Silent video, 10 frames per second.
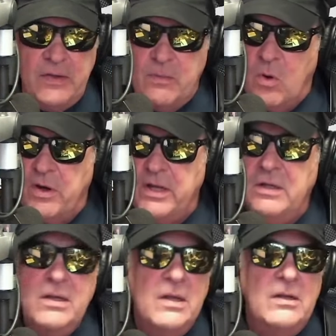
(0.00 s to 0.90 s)
in the morning.
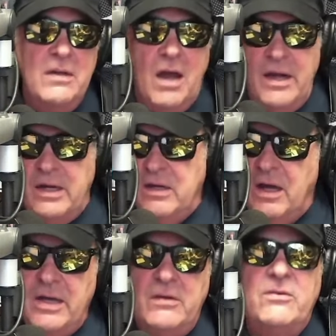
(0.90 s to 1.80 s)
9 at
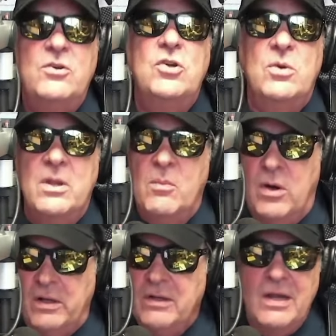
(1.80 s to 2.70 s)
night, they're 2 in the
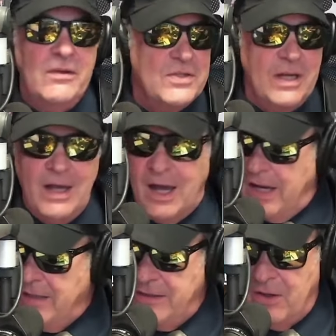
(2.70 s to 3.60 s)
morning. There's a
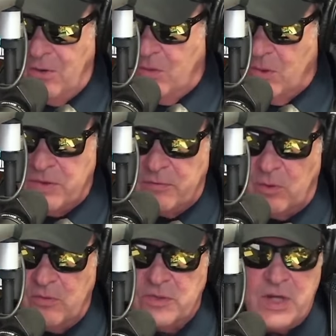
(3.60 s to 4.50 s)
guy, you know, with the
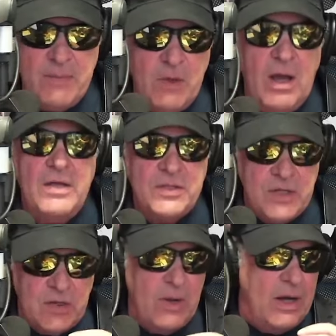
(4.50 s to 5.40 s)
floor. Same guy,
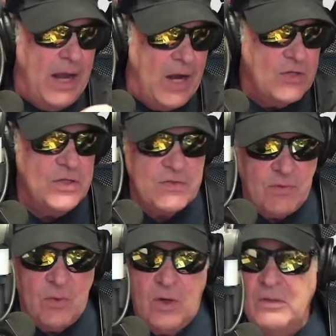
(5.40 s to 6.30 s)
cigarette ashes
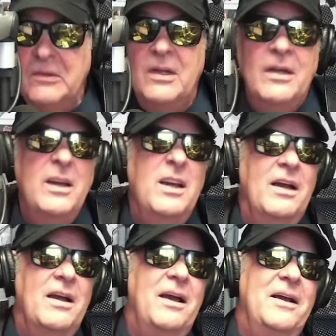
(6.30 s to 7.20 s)
floor.
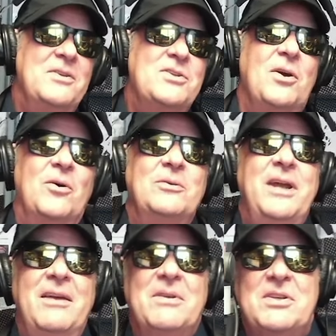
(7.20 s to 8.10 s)
And so
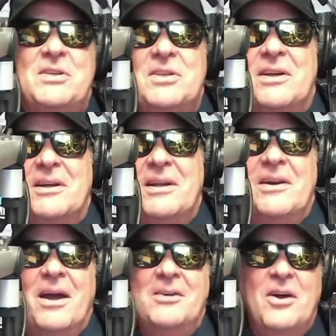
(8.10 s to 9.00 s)
Davis and
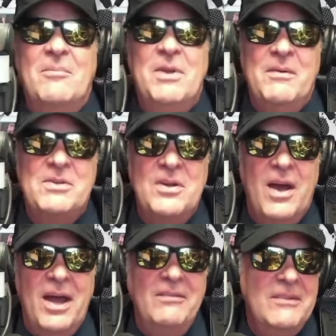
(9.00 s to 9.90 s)
I, Tom Davis and
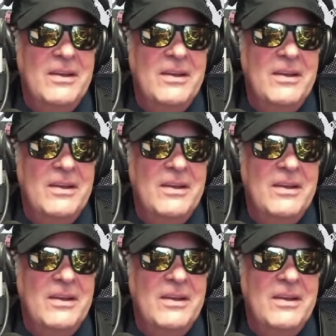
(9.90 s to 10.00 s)
I,